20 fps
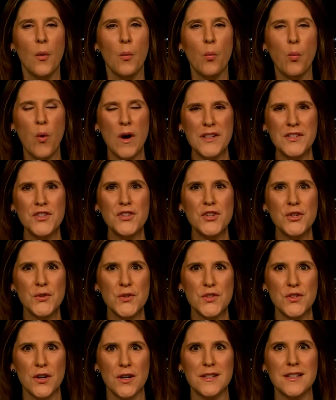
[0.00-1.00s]
Once you
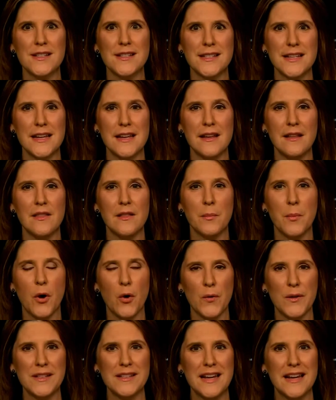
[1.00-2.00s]
start to see the
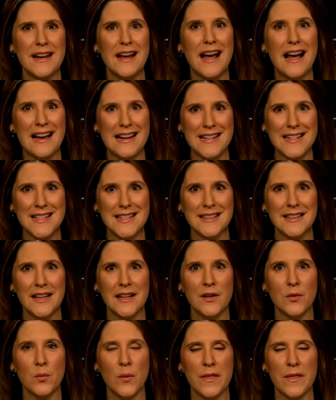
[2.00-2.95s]
polling data isolated,